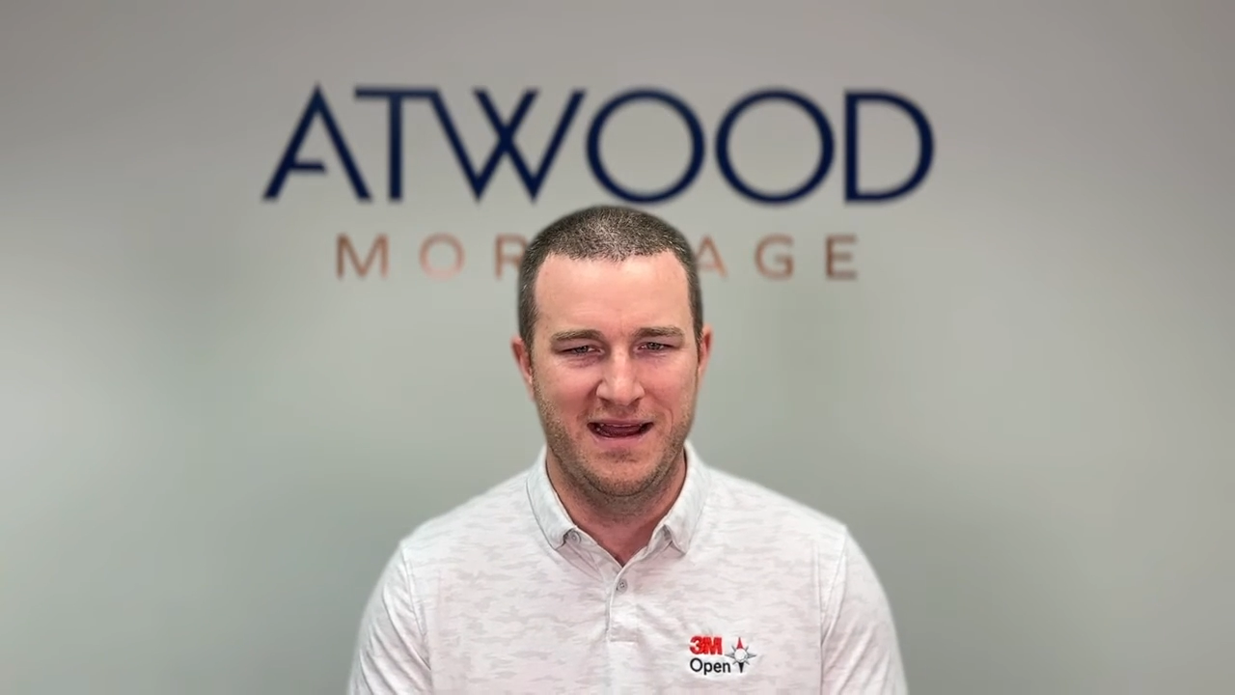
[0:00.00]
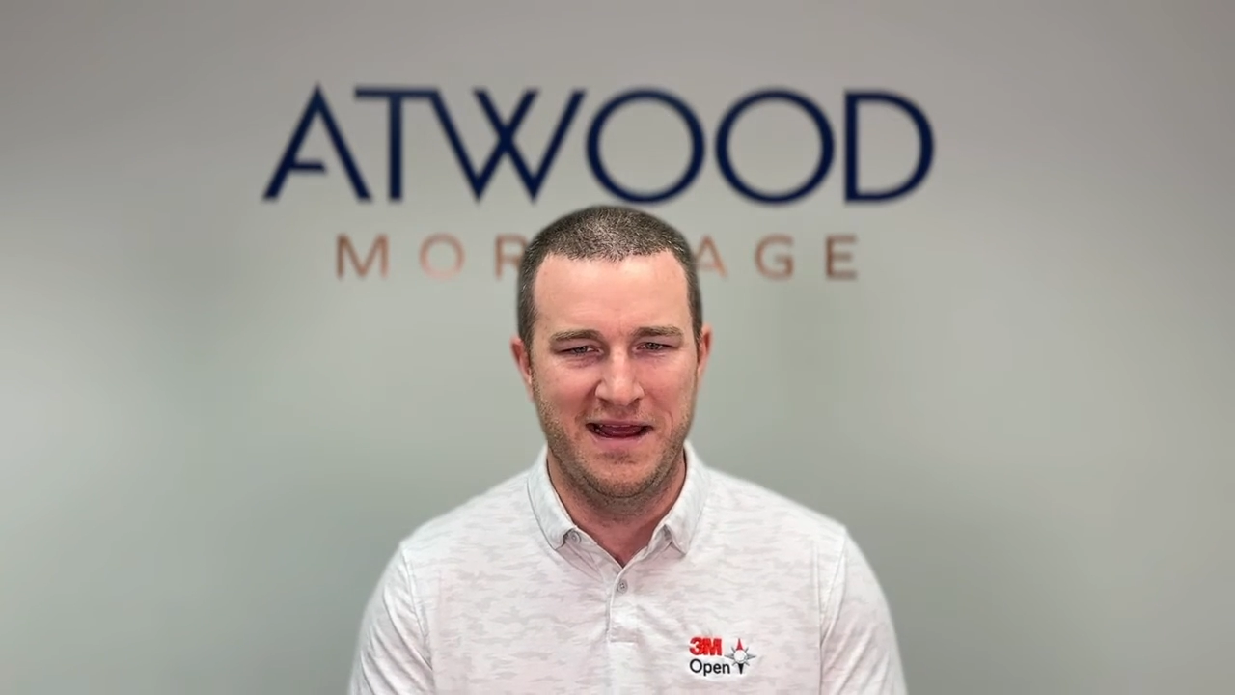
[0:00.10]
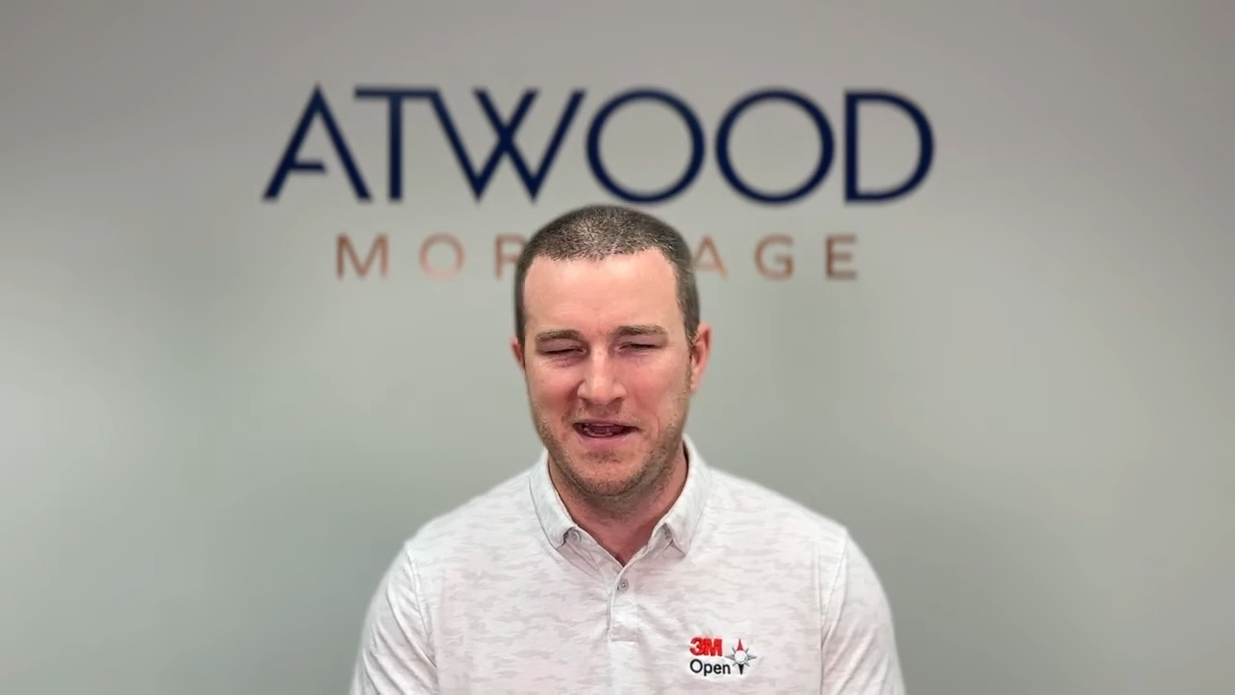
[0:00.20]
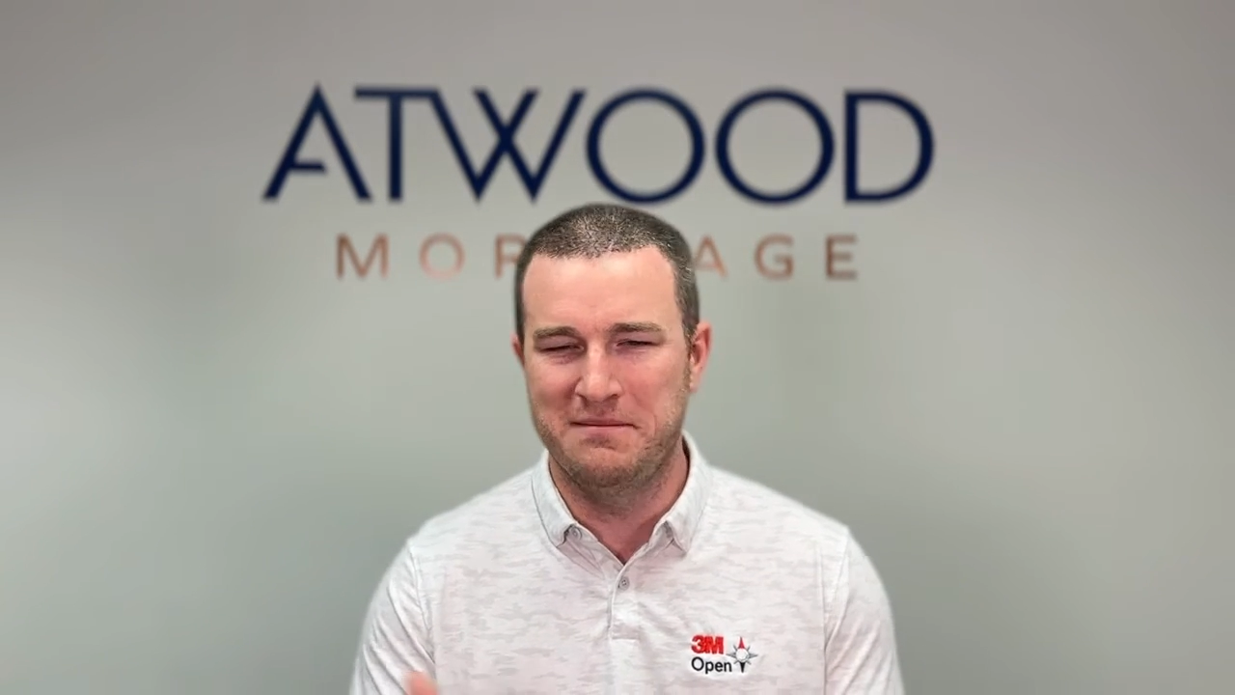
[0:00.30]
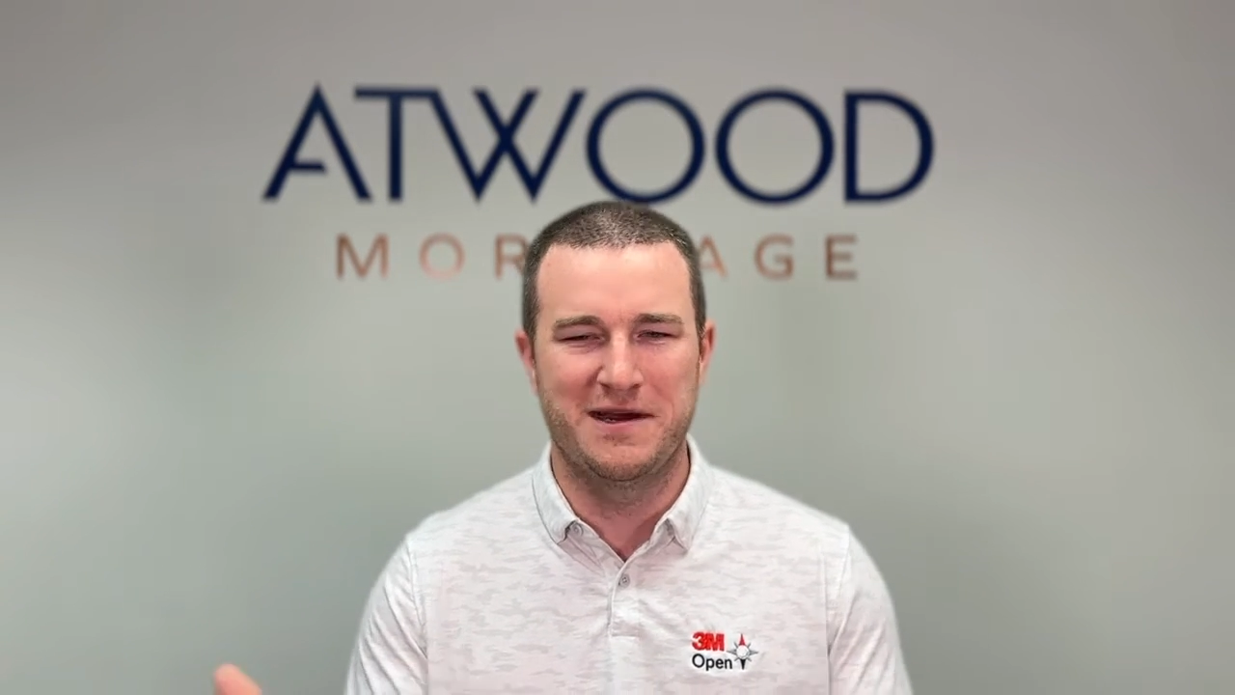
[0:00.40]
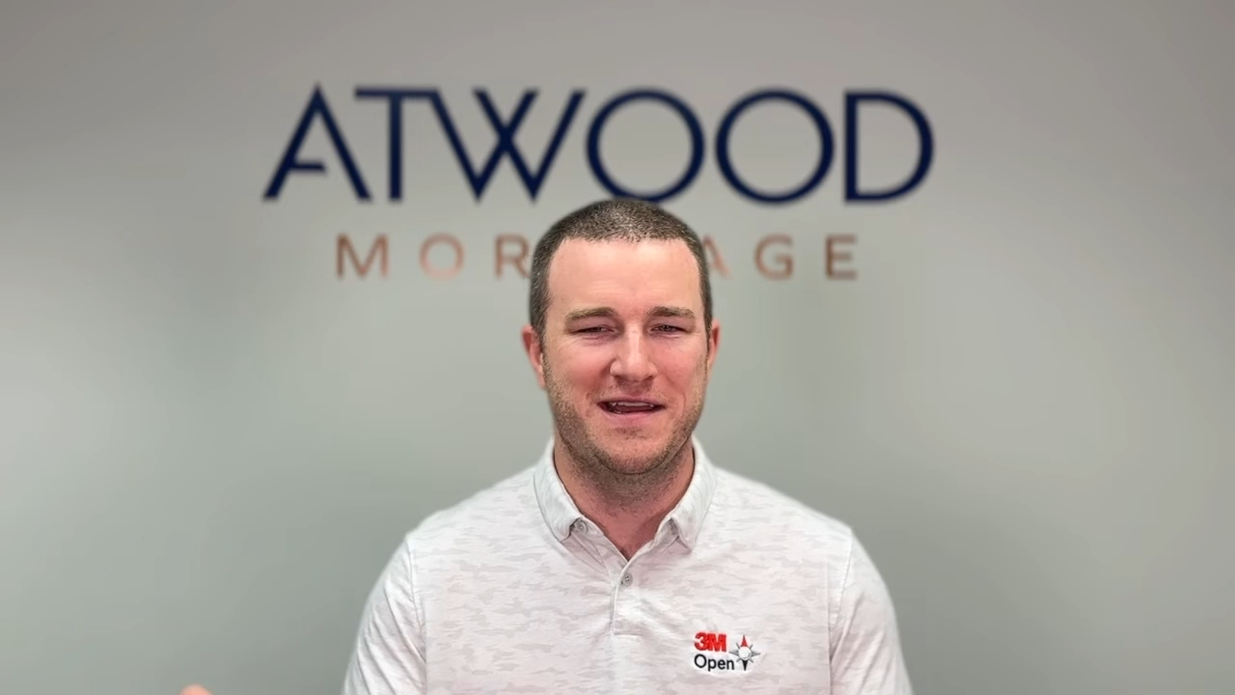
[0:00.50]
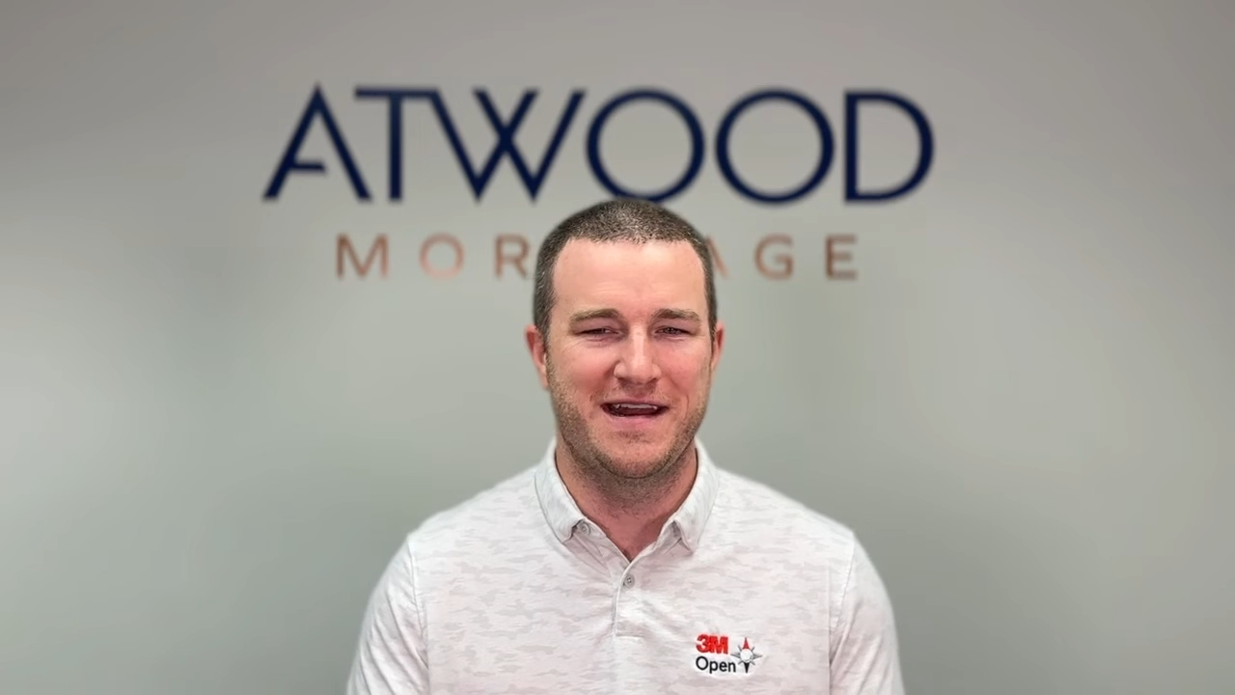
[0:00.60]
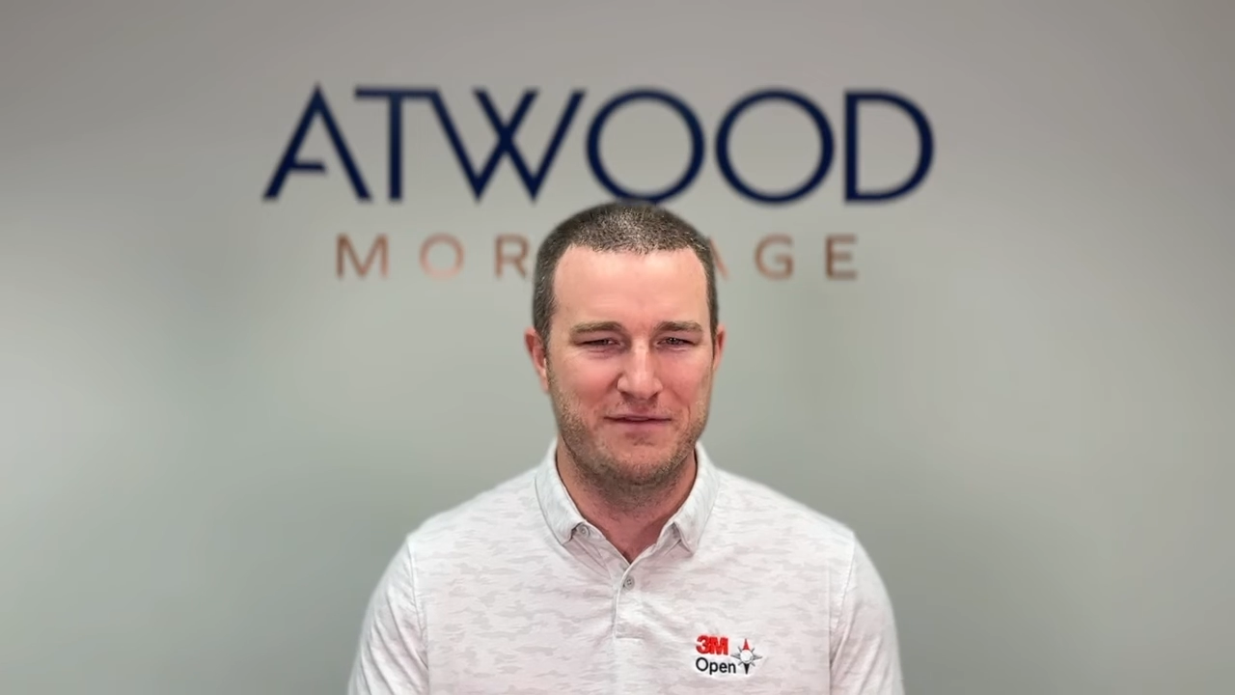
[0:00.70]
anybody and